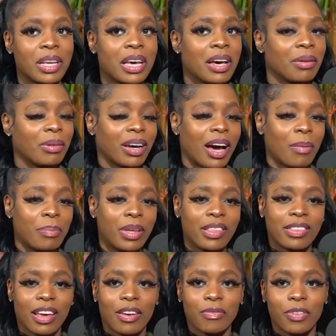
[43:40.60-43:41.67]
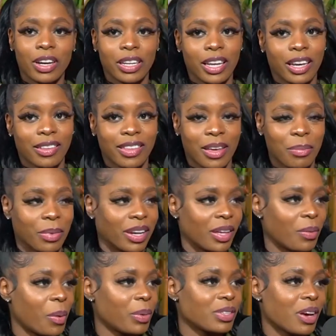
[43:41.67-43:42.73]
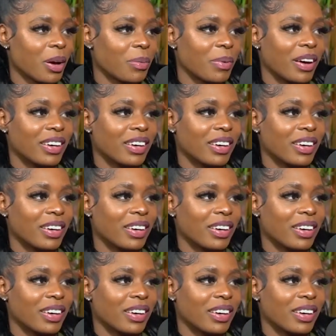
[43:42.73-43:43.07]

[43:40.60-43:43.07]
like I've been saying fuck niggas get money. What are we talking about?